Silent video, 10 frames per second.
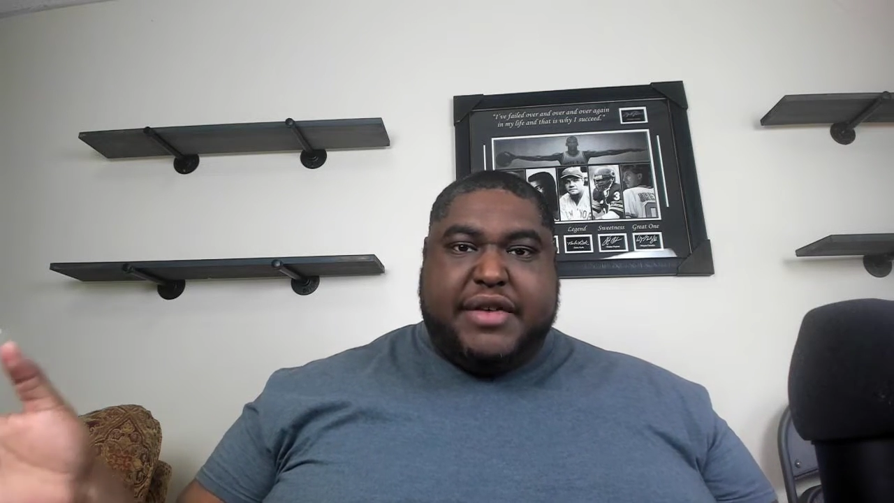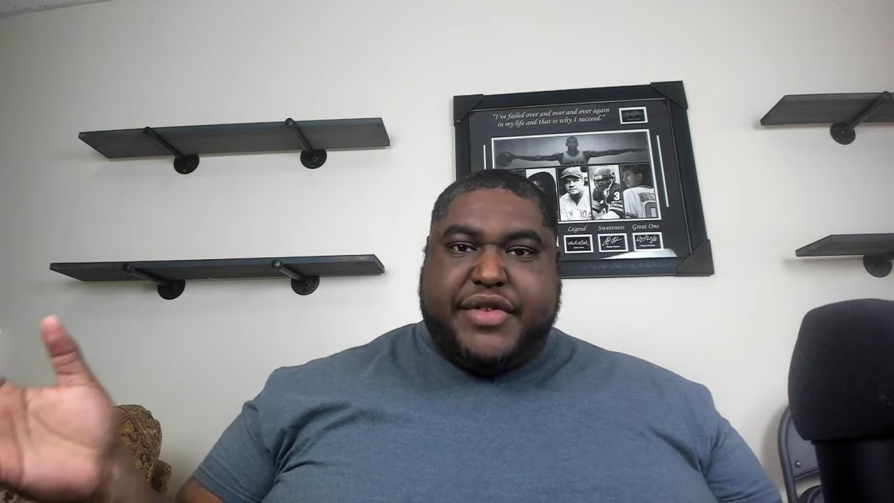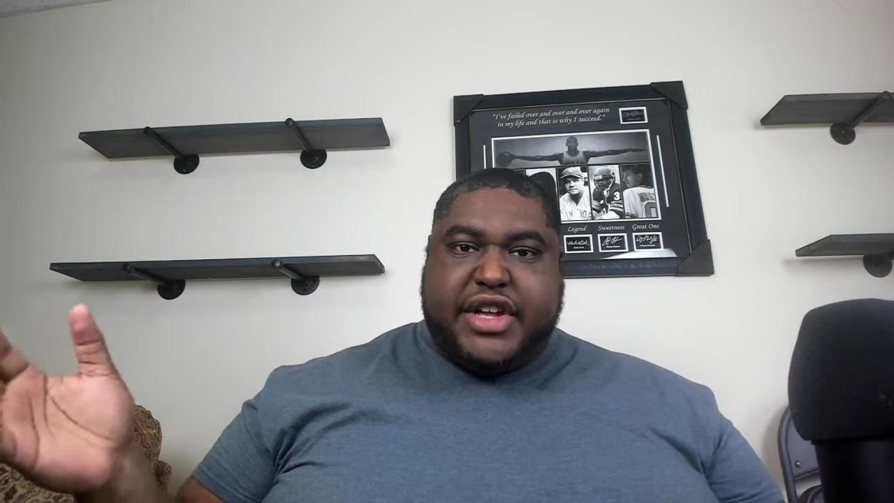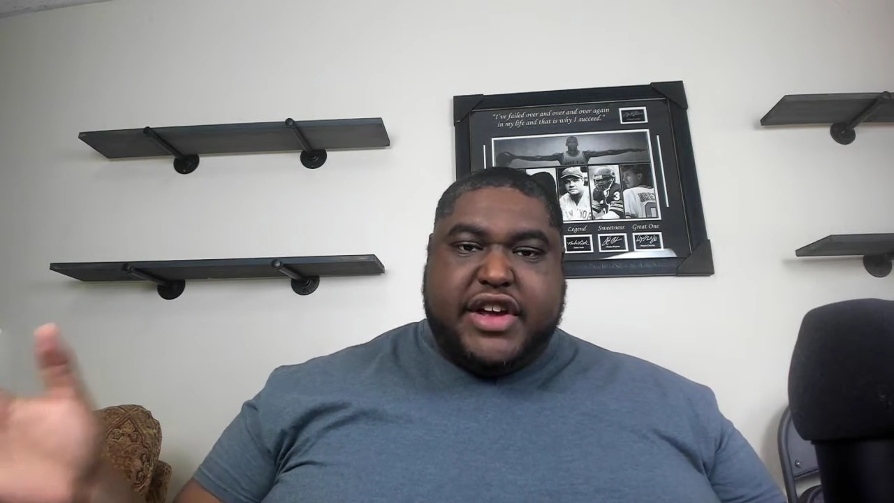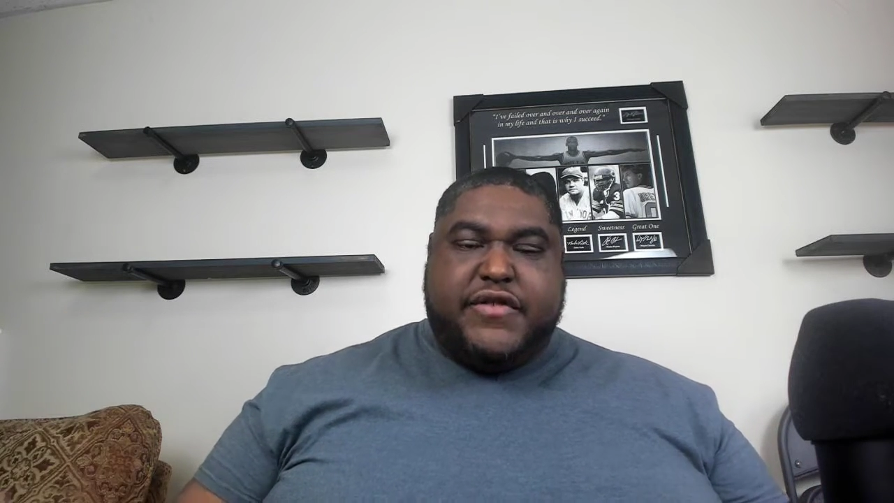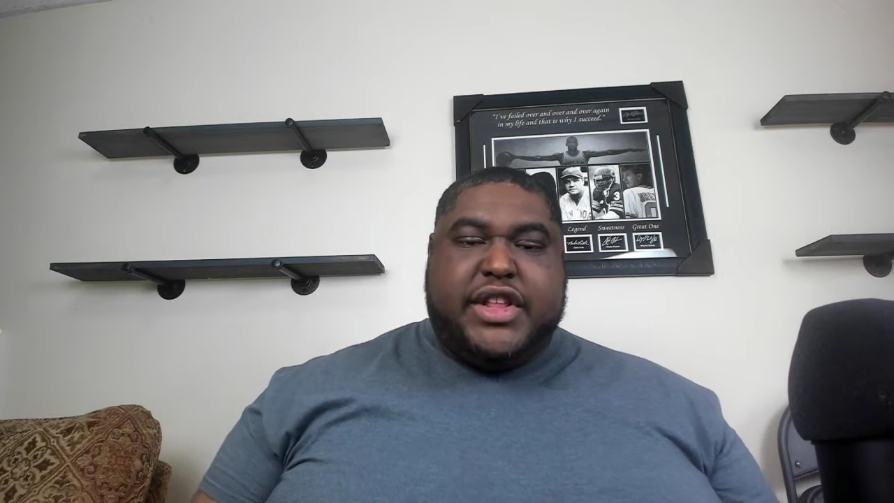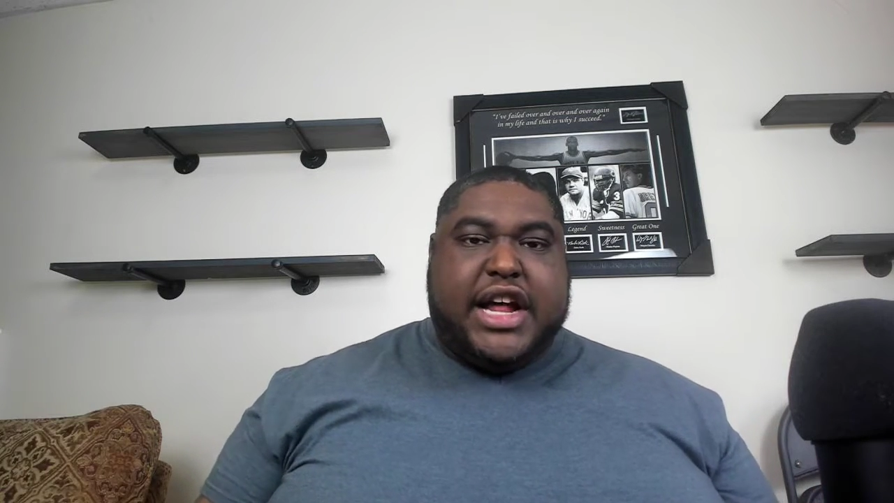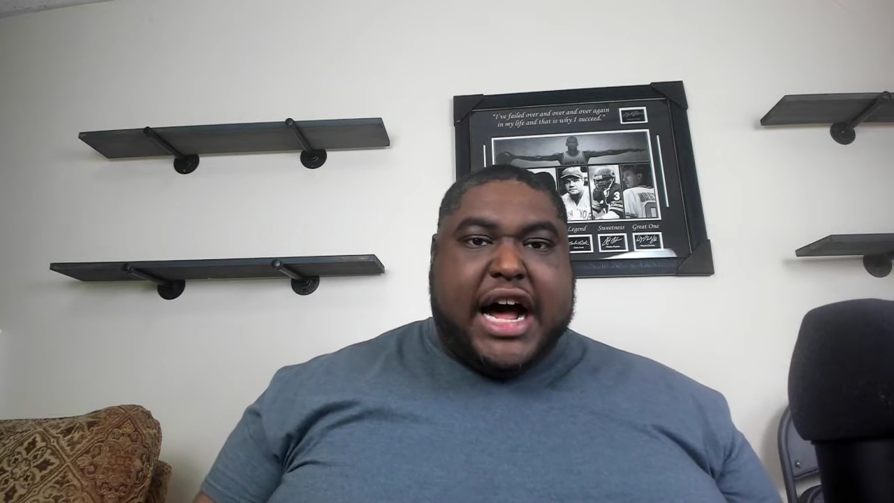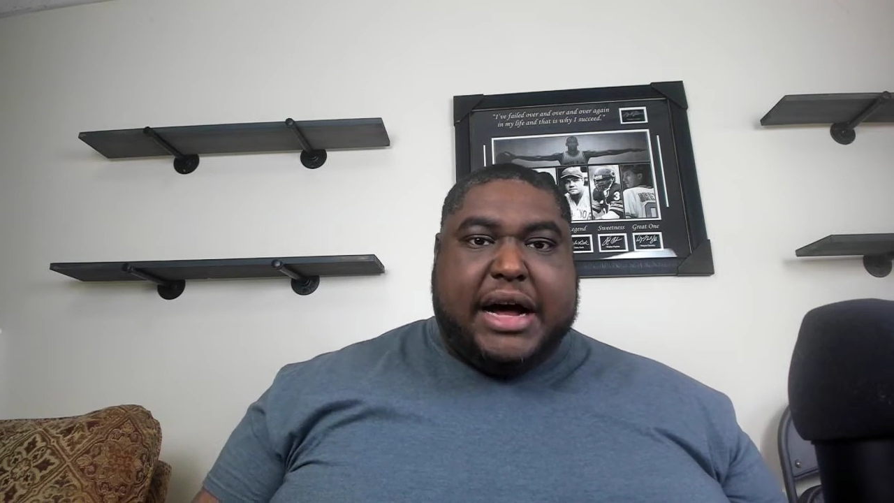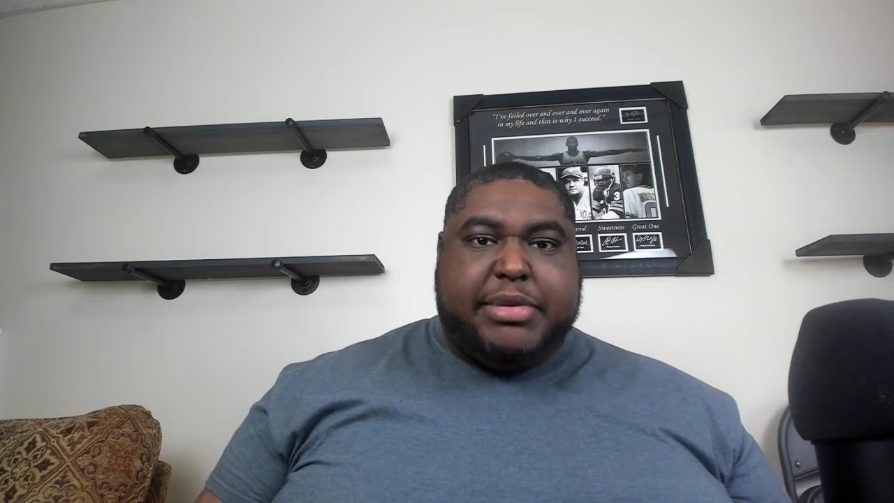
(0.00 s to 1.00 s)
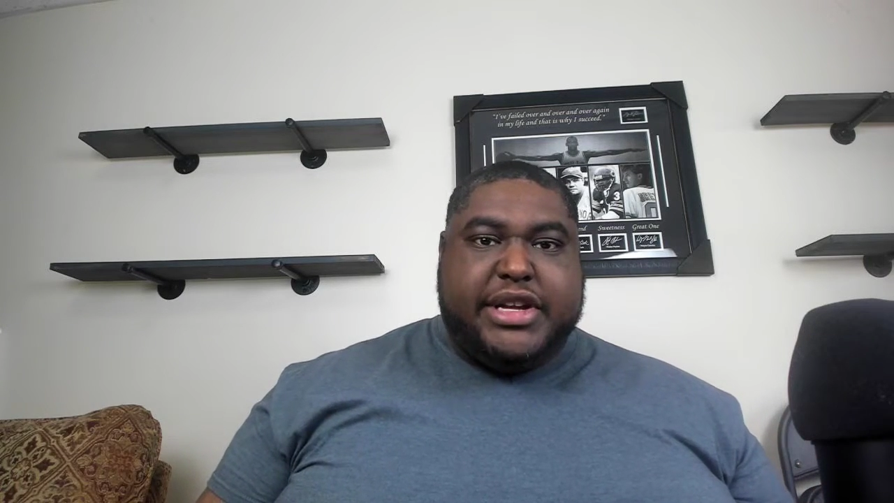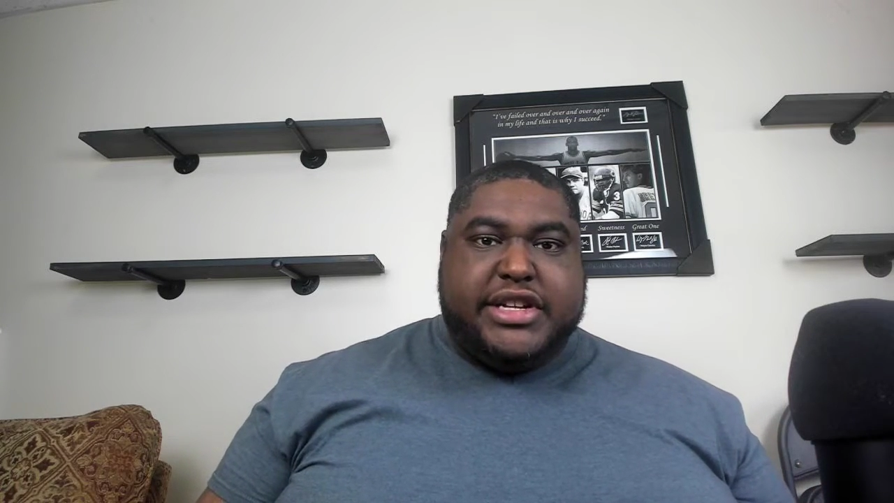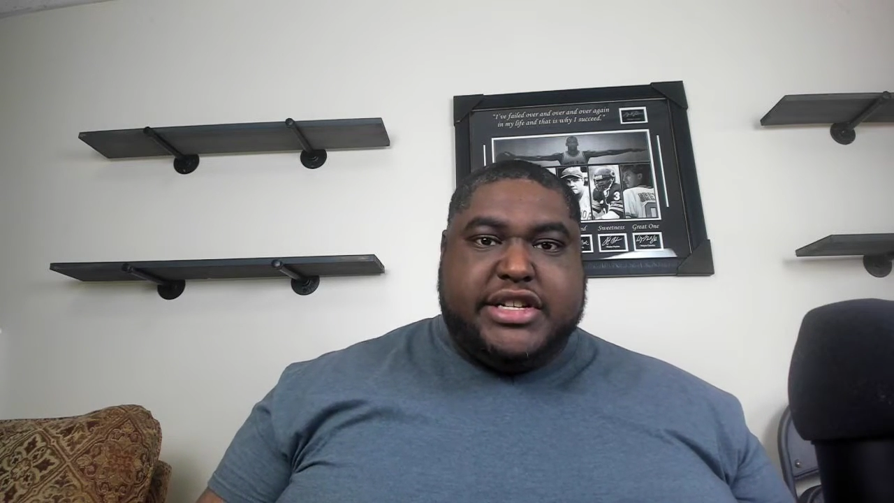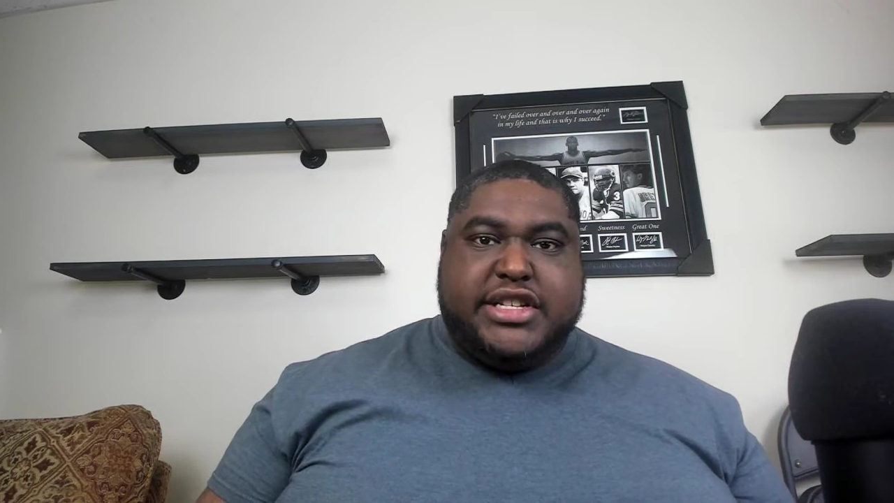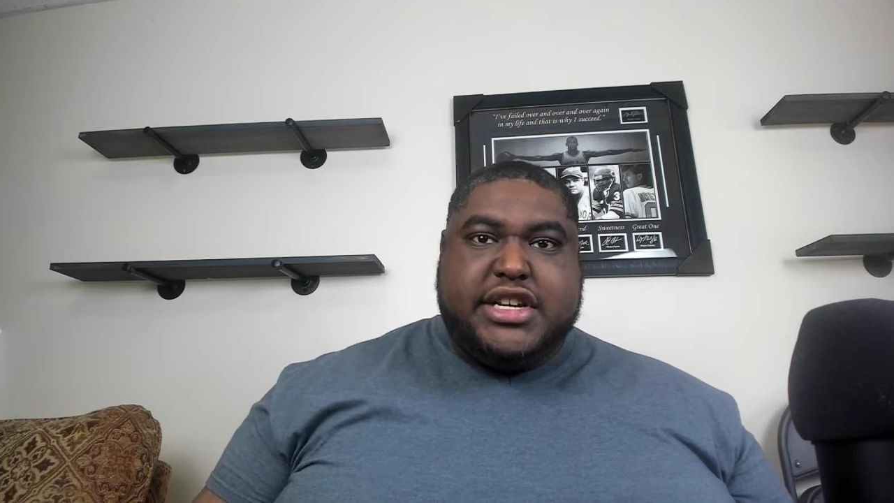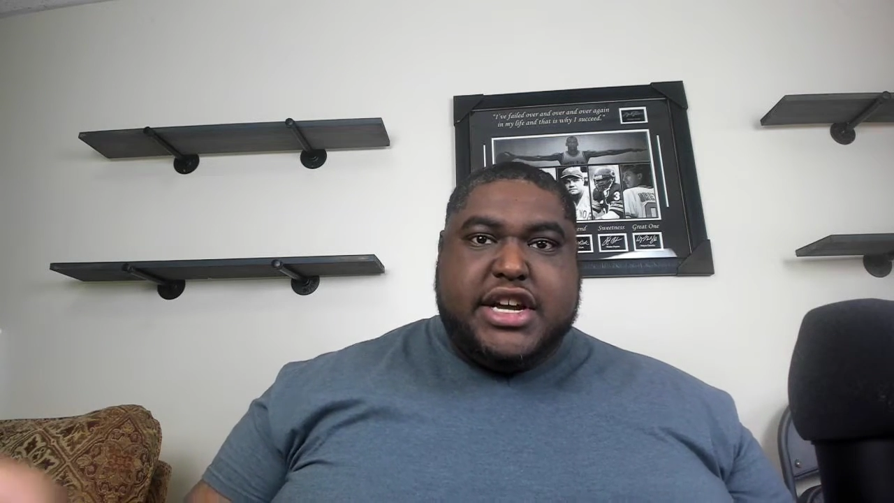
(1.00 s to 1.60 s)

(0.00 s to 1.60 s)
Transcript: for getting rid of Hopkins,